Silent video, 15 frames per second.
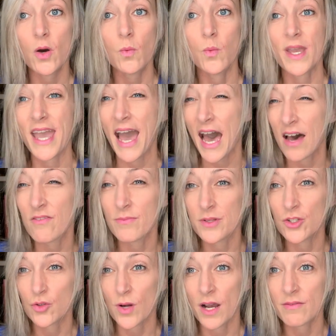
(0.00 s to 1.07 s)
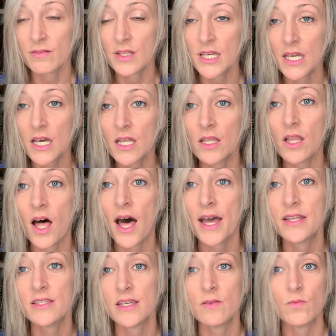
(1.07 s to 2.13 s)
We have been traveling a
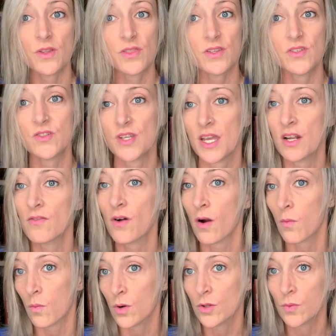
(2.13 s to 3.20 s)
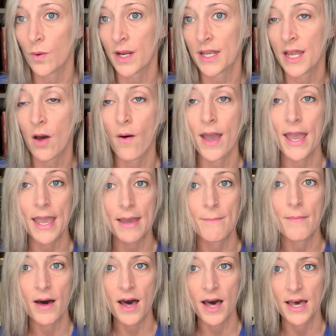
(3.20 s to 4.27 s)
lot, and with the state of our world right now, I
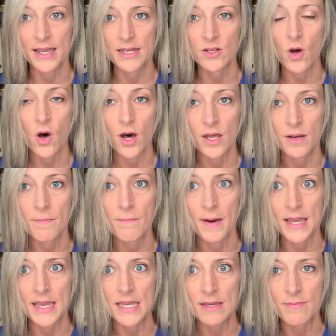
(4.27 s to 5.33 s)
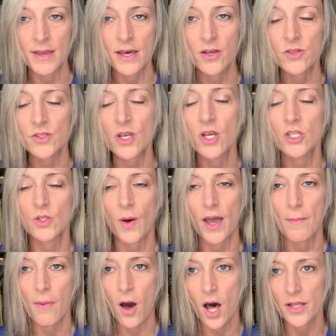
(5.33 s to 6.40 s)
am behind on my emails, so I
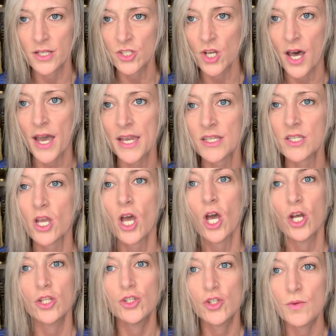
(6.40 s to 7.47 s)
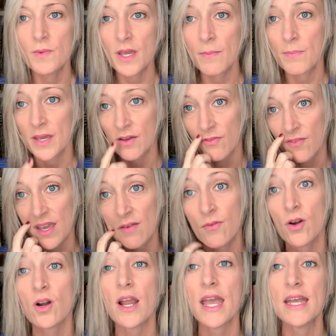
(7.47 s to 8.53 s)
apologize. Do me a big
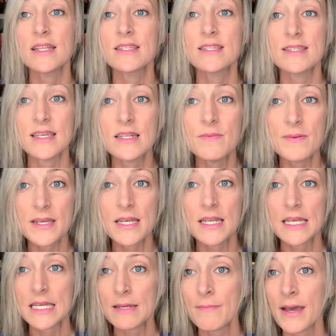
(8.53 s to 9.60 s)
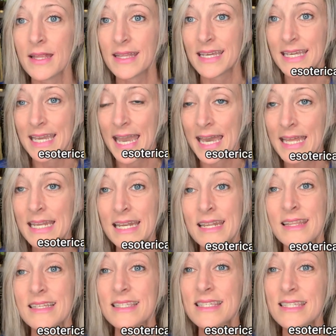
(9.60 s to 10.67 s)
favor and send me an email again, and
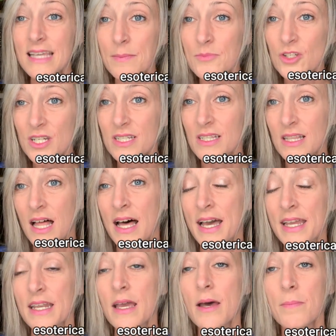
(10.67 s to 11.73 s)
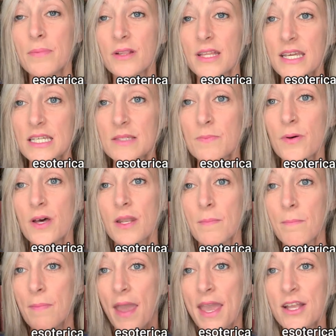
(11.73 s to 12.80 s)
in the subject line, please
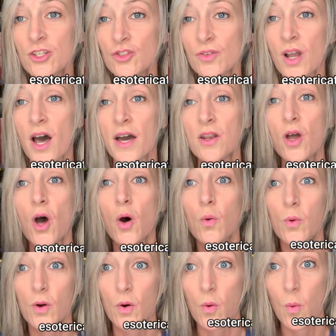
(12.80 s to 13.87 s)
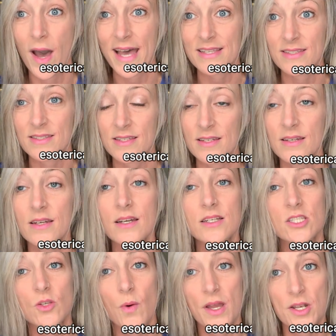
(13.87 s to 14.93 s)
put Patreon request,
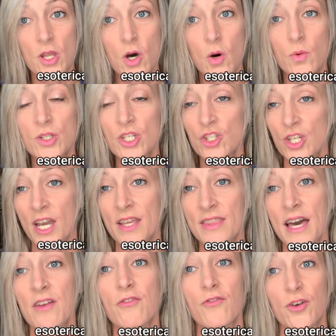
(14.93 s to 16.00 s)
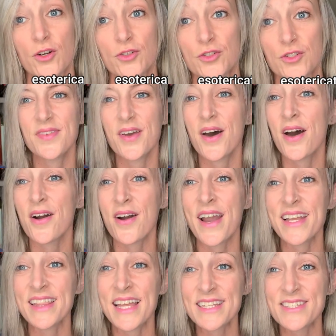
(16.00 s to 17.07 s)
so I know to check that first. All
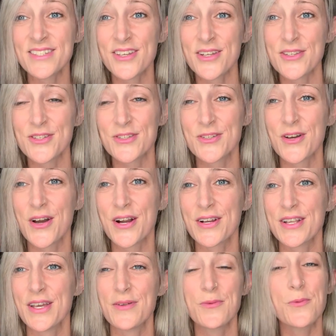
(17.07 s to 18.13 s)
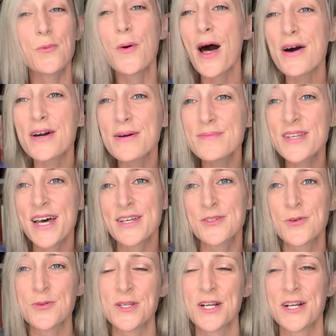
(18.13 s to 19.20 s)
right, let's get started. Welcome to
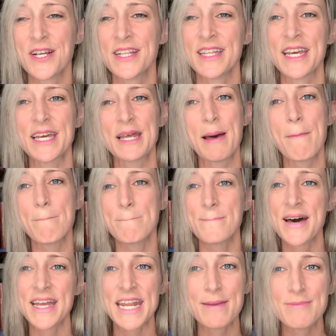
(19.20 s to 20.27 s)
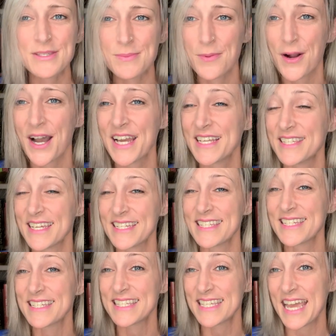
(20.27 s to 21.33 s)
Esoteric Atlanta. My name is Bryce, and
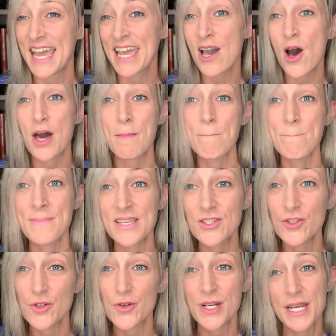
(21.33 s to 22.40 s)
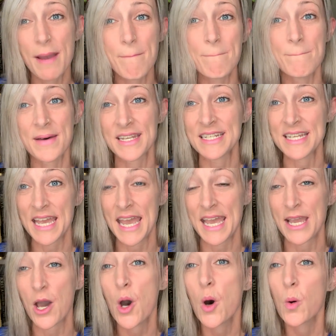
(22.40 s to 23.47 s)
today on Mystery
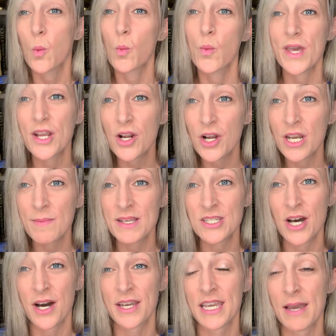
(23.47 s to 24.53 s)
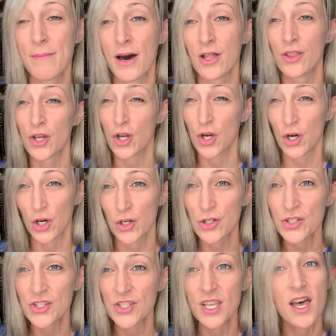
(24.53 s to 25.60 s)
Monday, we are going to be talking about the
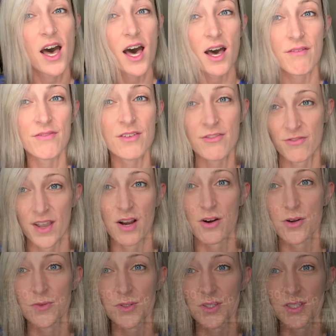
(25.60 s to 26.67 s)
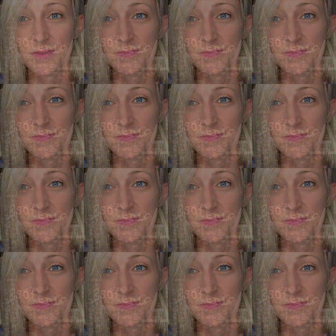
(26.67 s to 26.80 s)
curse of the pharaohs.